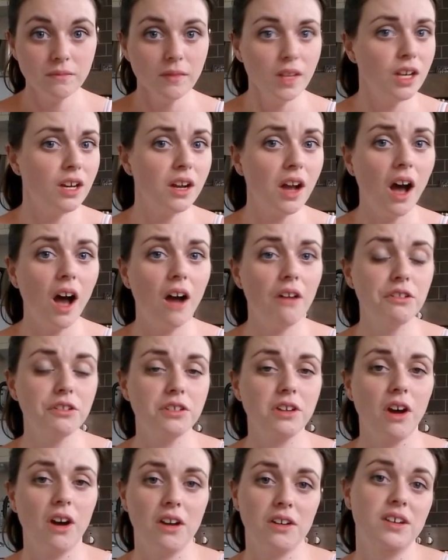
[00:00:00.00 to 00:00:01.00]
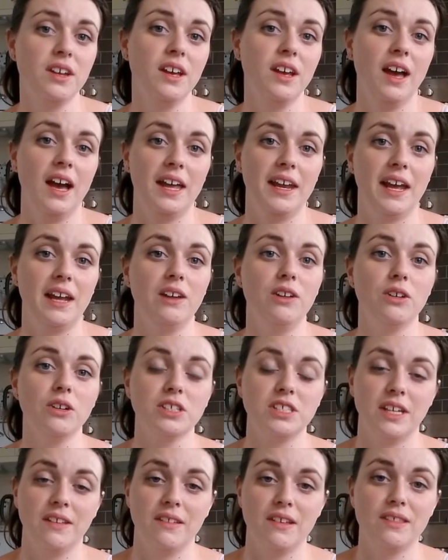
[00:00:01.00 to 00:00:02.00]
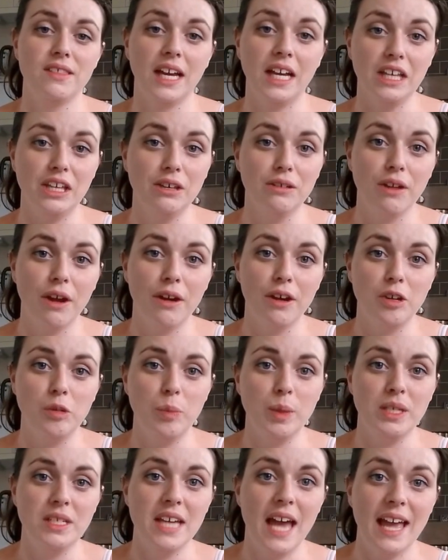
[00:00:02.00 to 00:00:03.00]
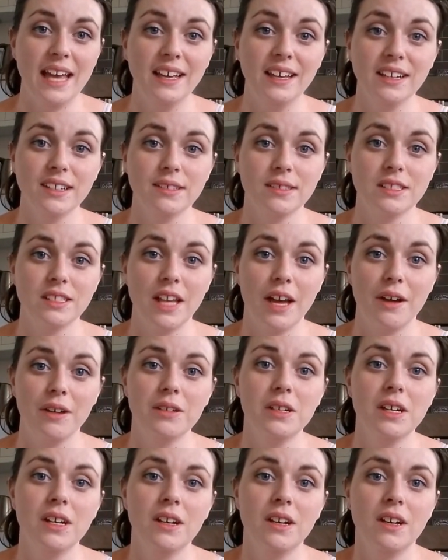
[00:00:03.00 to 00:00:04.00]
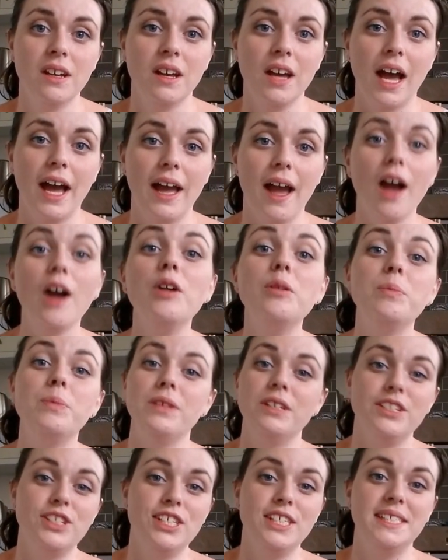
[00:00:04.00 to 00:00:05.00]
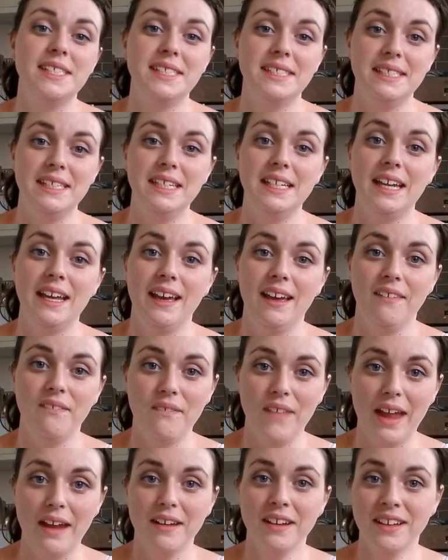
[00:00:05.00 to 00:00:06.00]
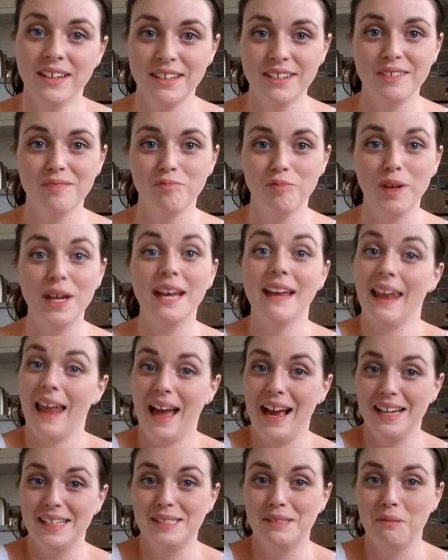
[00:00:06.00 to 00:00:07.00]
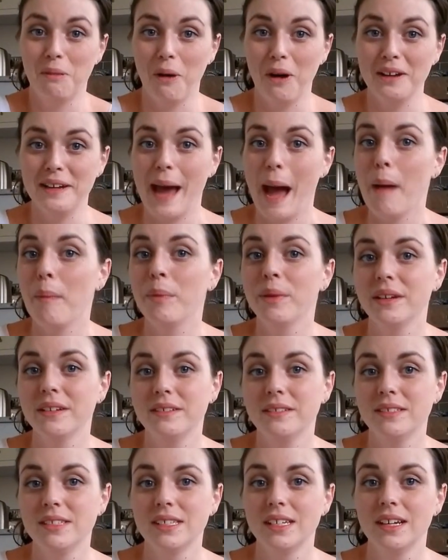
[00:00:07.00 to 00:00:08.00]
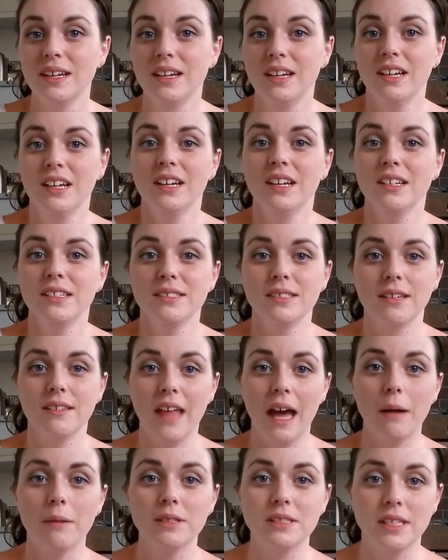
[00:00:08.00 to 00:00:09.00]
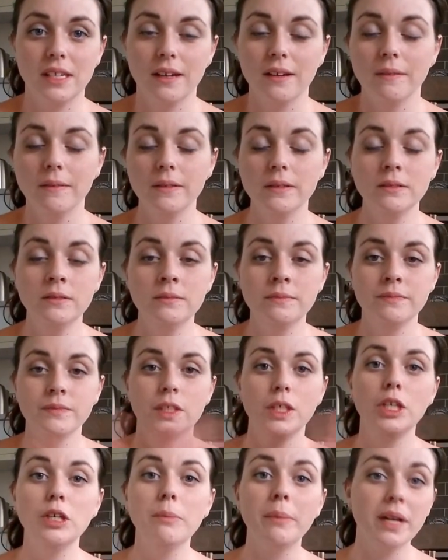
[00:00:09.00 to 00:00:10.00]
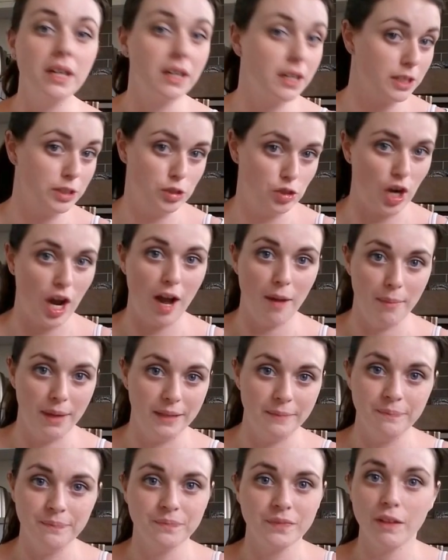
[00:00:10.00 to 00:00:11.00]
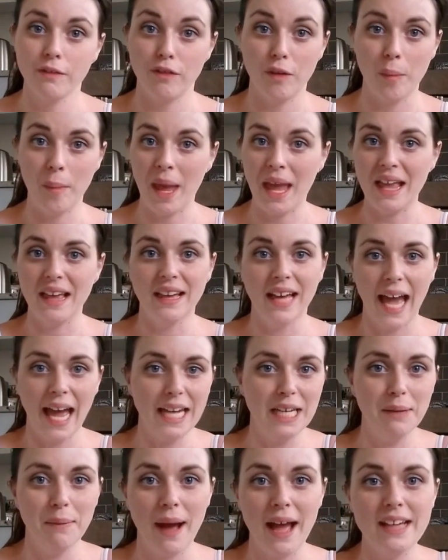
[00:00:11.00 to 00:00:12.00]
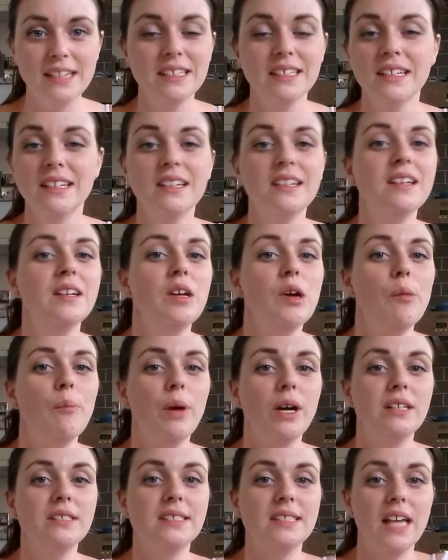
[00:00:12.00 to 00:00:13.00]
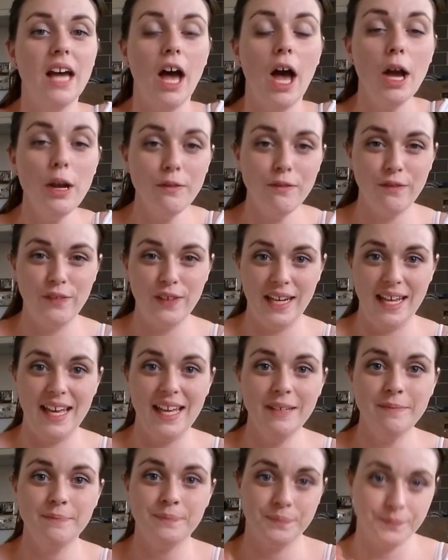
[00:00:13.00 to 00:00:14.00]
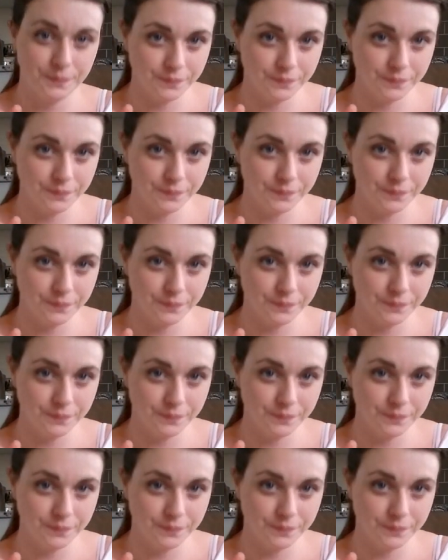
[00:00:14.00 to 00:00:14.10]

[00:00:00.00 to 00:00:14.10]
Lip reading: her car had gone, and I looked and the thank you note had been taken. So I hoped that she'd seen it and then realised what had happened. So that was a humongous drama for me anyway. But hopefully